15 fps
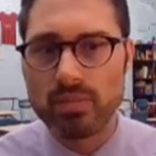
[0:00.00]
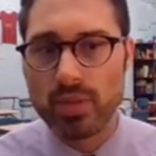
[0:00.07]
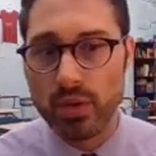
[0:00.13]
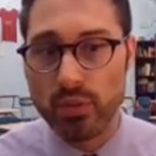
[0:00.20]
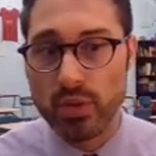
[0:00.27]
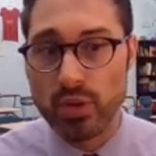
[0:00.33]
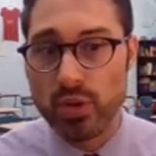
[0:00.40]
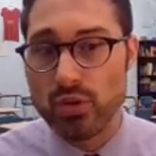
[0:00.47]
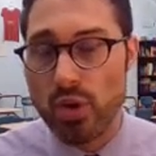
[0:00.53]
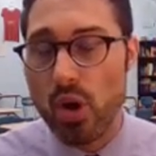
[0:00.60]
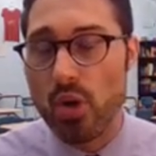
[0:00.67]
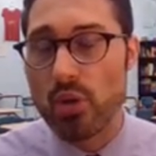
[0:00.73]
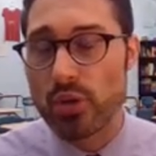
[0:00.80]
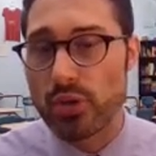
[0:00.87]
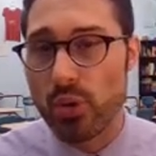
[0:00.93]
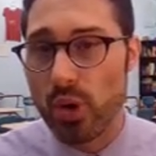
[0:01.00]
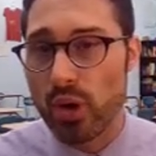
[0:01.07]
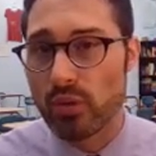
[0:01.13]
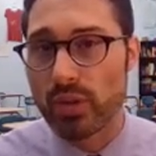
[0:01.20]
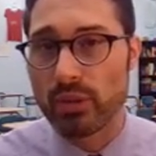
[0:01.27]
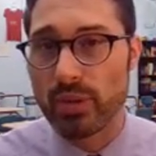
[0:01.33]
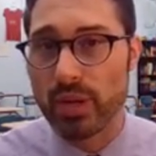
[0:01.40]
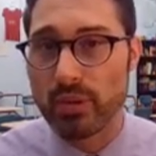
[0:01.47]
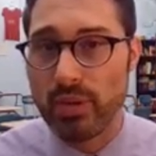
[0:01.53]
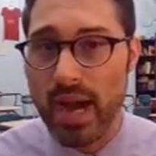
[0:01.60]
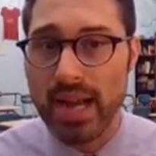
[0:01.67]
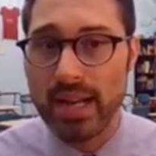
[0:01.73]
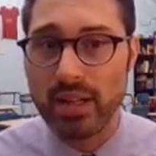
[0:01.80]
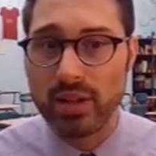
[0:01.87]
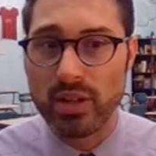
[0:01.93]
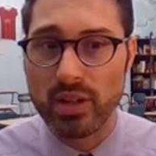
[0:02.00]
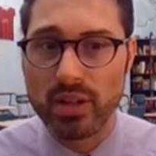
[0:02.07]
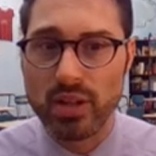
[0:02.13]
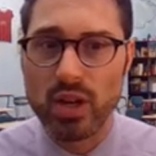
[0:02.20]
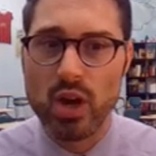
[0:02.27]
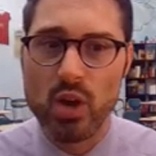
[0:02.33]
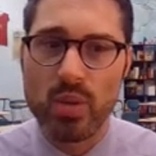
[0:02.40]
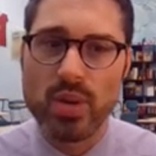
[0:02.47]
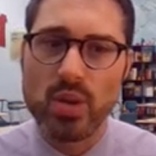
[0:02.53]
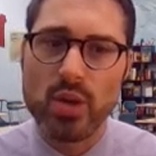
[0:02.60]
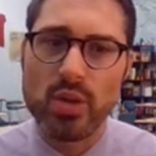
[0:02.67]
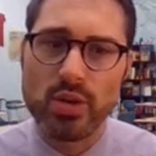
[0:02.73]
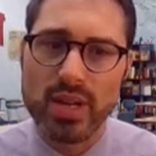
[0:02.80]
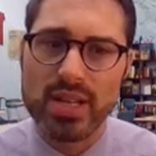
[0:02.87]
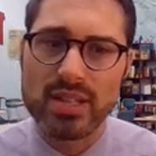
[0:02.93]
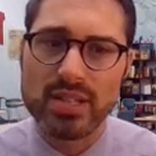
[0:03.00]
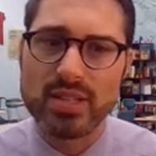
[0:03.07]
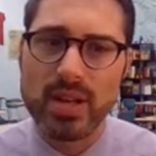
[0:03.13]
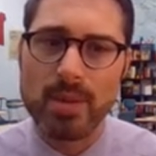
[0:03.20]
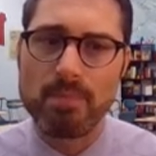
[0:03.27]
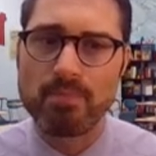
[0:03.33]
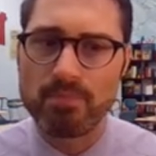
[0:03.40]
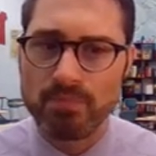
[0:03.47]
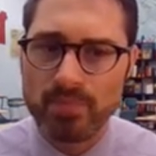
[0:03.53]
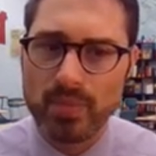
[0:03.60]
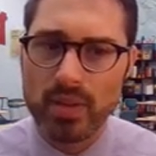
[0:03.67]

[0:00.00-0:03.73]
If you know the story of Little Red Riding Hood, we know there is something